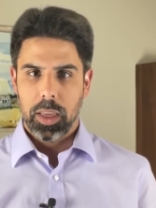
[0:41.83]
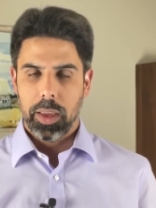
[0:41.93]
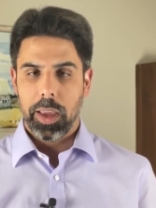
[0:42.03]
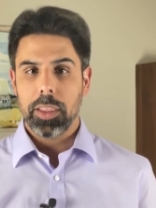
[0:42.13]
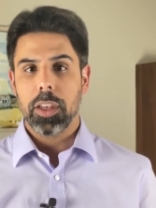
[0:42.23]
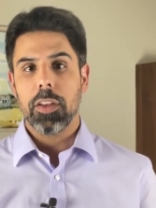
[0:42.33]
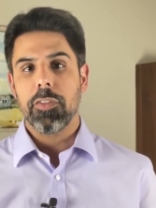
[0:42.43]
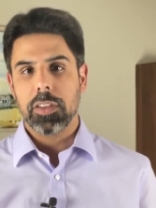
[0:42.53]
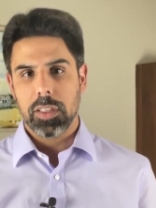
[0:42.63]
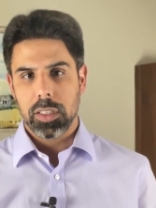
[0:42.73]
and the
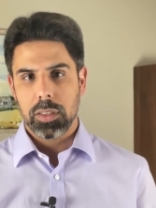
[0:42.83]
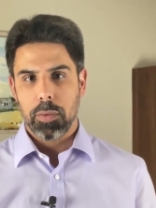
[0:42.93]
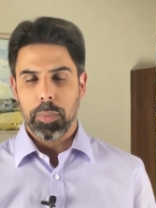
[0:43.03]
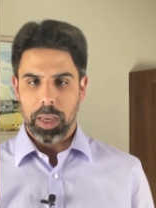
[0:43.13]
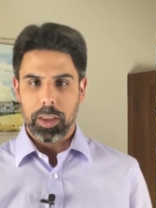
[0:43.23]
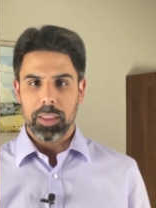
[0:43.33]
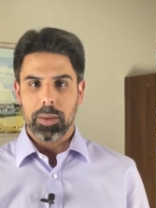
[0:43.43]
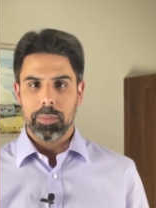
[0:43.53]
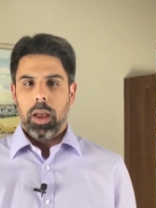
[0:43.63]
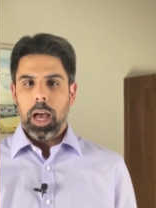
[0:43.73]
differences behind it.
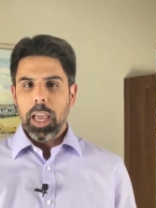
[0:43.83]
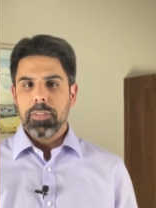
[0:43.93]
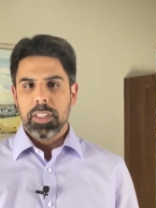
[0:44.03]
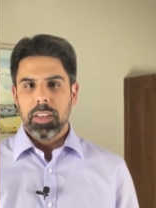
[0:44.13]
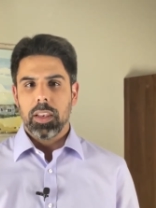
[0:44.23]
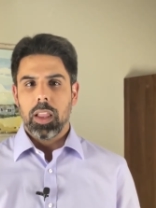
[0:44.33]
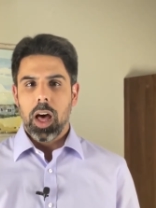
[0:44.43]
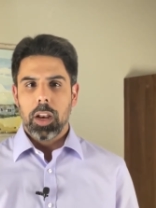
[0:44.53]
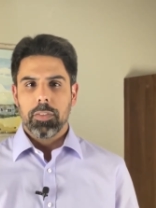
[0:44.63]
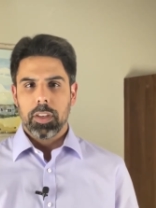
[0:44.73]
I have seen a
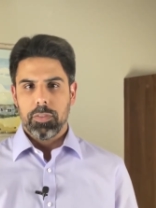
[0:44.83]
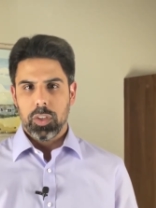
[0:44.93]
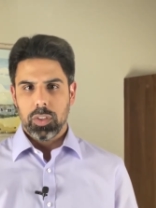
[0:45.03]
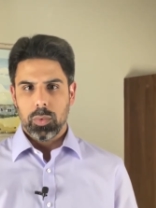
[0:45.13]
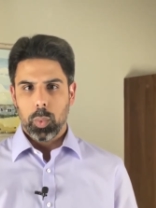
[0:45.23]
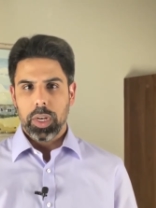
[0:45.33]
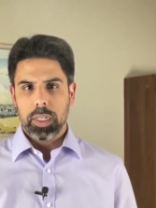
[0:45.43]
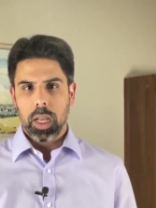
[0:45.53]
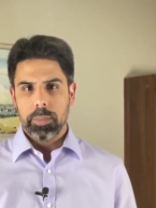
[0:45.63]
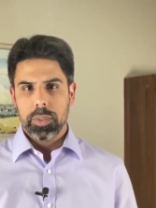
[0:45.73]
lot of confusion when it
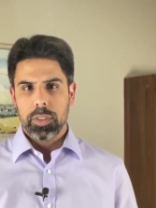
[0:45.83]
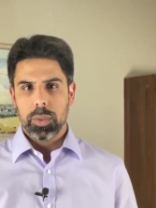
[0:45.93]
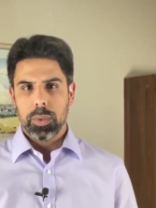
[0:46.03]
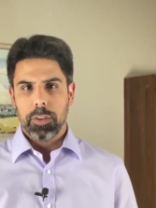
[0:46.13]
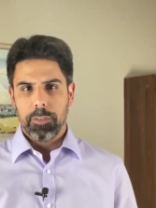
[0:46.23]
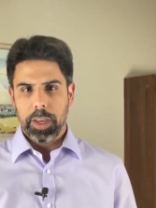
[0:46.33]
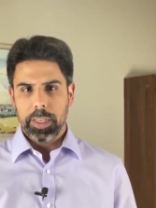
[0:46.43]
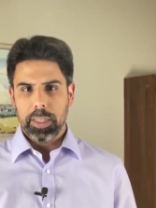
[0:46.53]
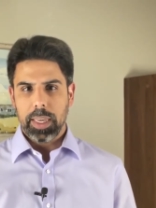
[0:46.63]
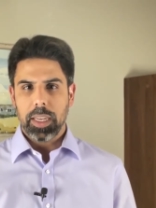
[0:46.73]
comes to
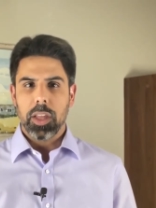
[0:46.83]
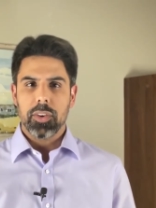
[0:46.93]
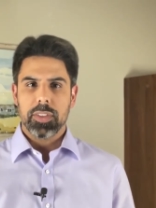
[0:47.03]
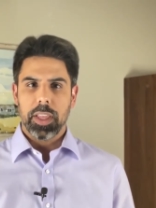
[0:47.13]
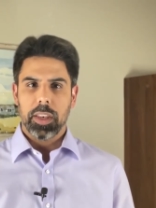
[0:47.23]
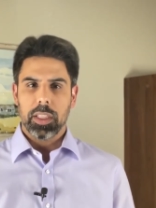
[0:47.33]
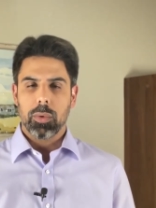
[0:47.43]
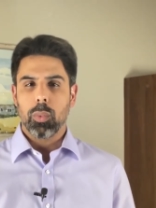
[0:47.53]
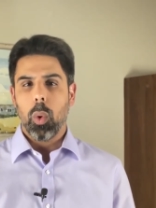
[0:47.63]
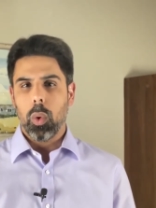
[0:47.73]
defining and understanding the
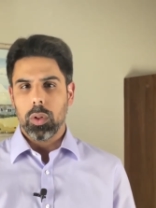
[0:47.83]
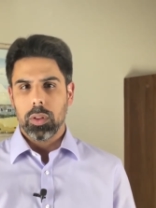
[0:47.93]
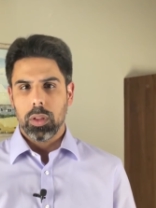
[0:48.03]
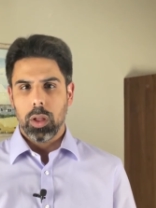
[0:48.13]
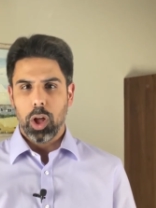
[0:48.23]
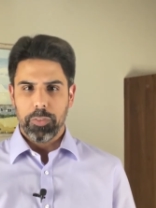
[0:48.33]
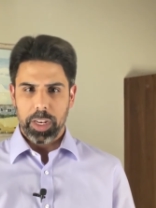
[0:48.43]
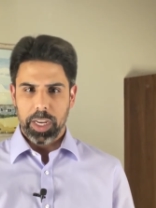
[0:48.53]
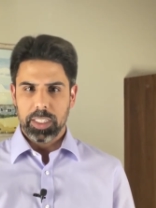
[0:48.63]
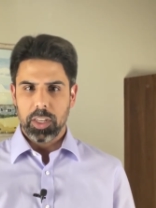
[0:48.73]
role of an
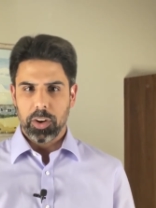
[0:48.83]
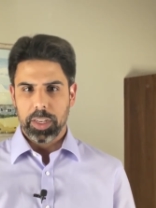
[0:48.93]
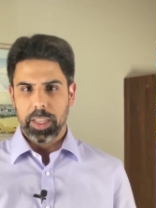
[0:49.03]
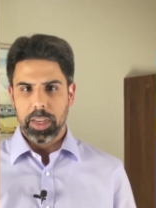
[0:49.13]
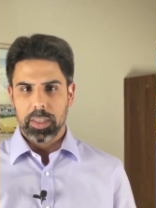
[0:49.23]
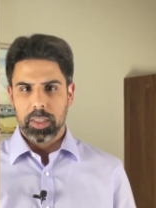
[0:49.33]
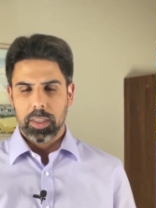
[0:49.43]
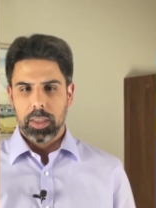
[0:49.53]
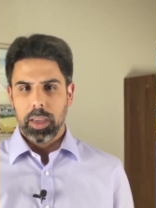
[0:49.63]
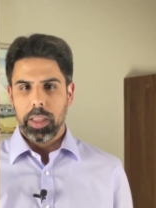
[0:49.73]
IT architect
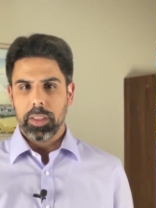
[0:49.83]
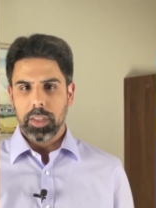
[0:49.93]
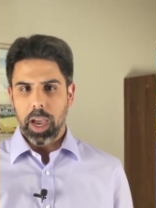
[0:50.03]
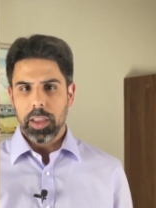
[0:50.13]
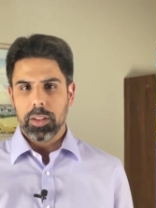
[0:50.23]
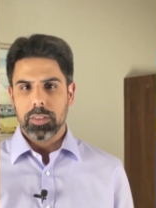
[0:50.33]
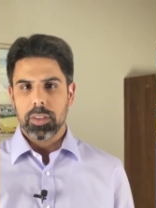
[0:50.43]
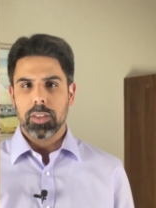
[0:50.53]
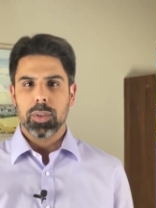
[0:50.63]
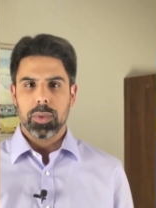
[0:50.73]
and the titles
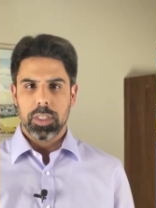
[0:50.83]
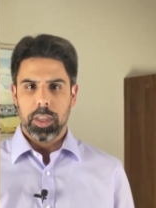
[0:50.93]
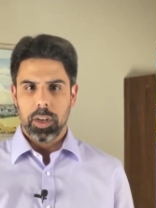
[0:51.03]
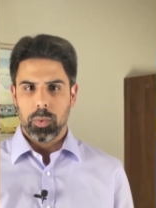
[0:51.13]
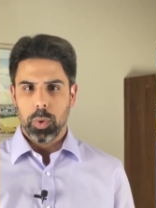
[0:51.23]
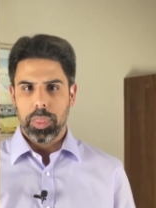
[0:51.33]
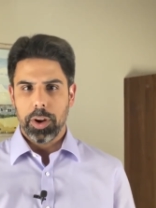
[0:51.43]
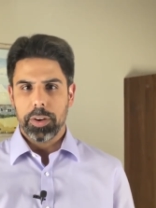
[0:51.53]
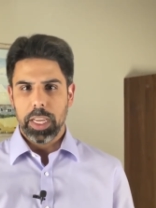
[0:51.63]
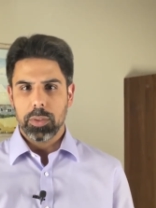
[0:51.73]
associated with their
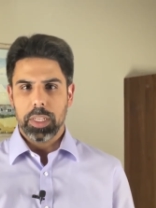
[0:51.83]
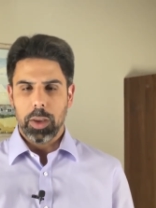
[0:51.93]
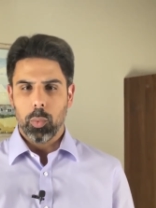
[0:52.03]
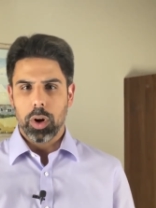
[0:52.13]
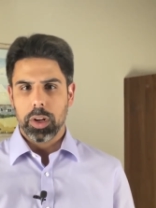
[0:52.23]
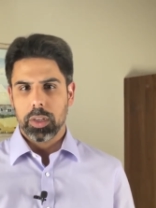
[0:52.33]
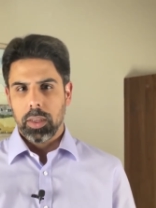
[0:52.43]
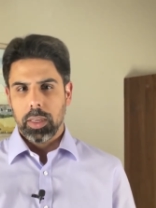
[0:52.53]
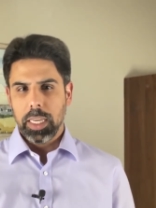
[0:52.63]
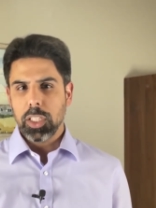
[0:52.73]
day-to-day work.
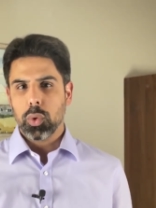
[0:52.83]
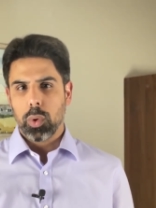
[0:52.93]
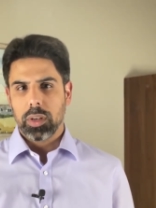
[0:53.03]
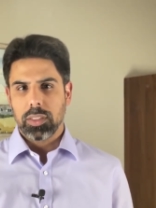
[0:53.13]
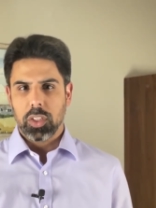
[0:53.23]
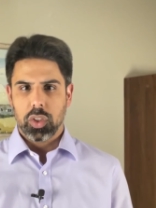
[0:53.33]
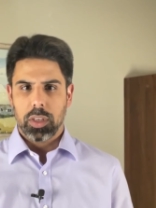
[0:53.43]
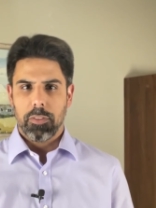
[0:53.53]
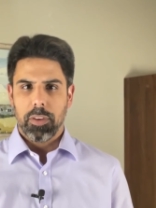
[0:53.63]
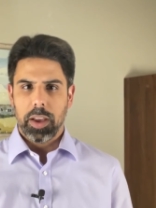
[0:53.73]
Each organization
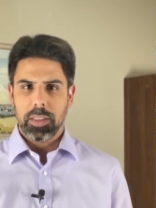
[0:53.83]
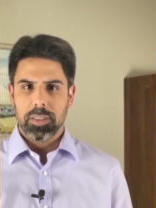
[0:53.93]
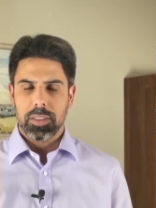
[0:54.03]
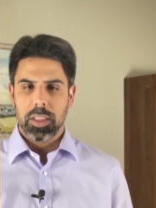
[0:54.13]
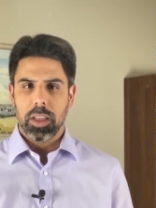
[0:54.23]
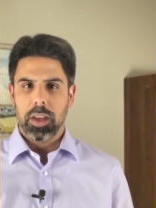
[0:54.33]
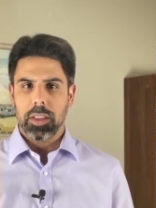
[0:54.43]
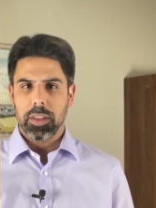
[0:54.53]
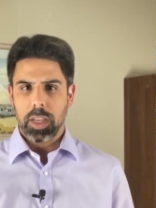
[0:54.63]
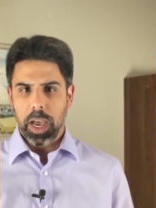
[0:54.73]
defines
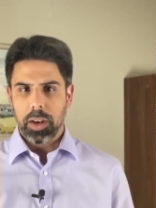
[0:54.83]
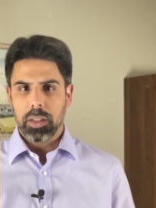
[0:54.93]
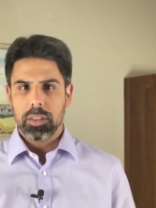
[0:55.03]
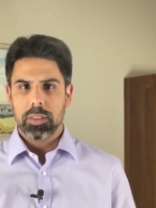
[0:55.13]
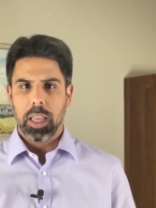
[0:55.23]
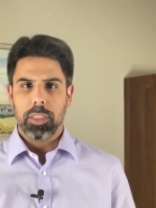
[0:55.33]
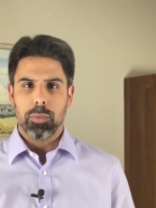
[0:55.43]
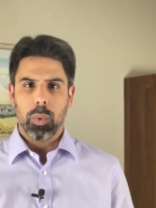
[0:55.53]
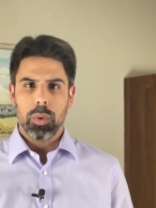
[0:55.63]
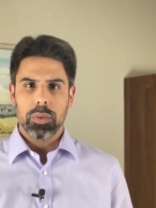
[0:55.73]
the titles and the
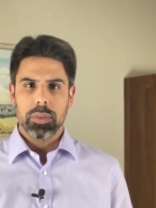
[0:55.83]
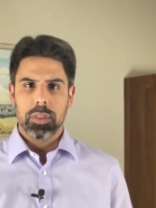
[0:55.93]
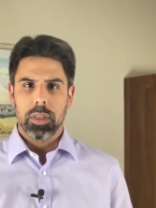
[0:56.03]
roles